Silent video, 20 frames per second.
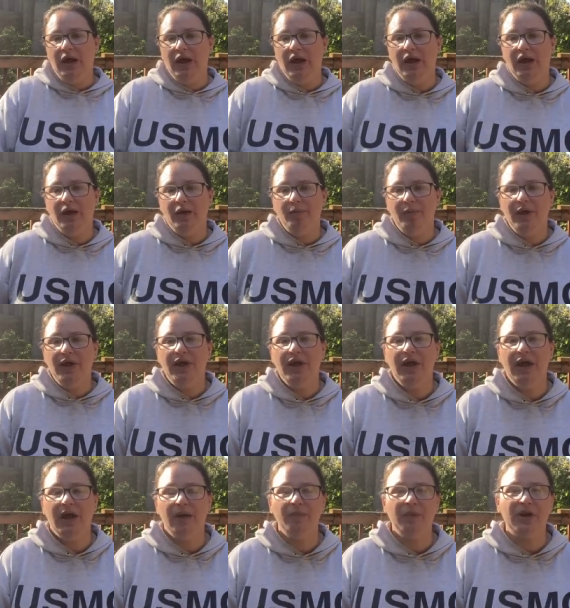Um,
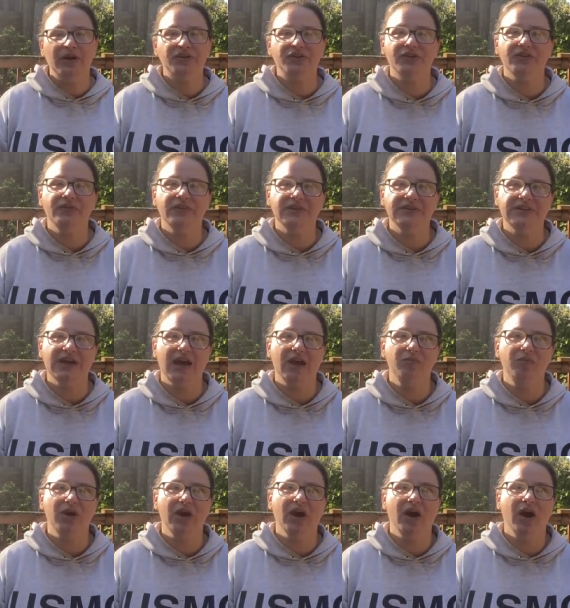I'm not sure of the
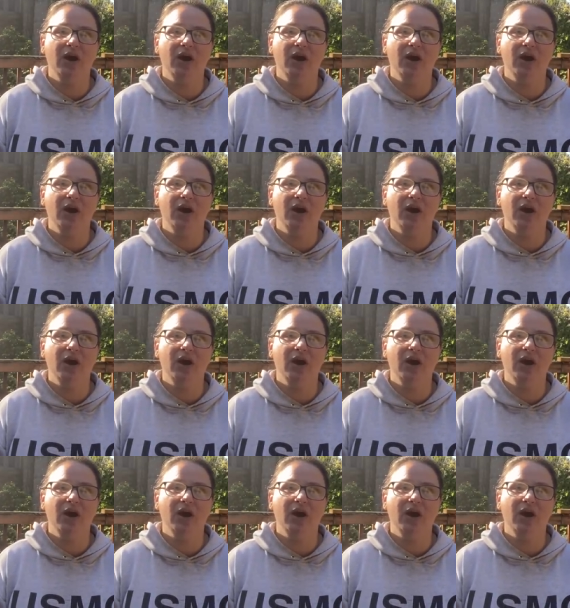time yet.